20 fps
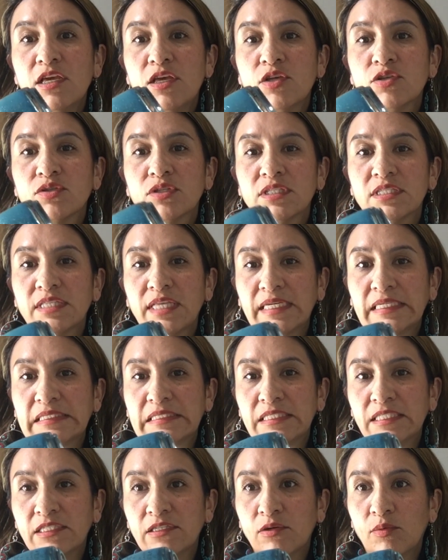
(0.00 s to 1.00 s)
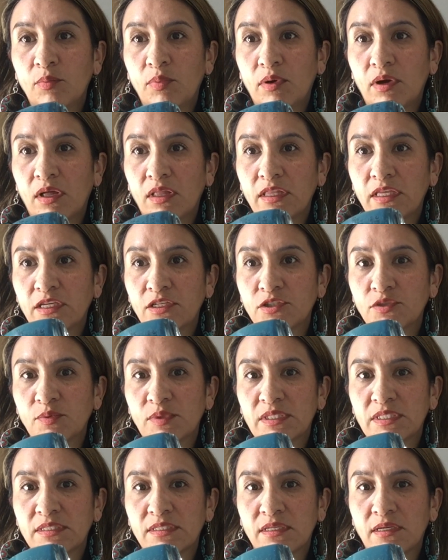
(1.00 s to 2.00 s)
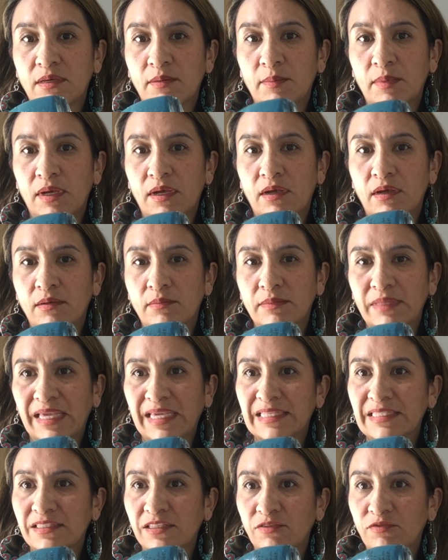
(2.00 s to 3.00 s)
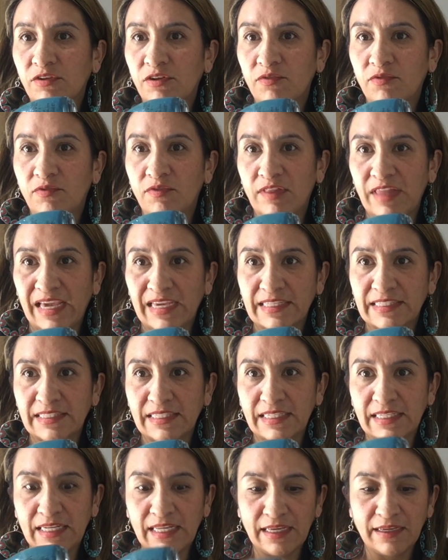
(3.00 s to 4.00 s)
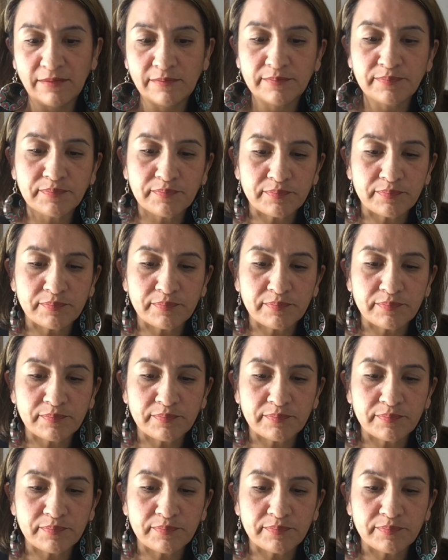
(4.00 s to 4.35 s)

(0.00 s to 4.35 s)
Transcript: So it's like a teal polish with some like silver flecks in it.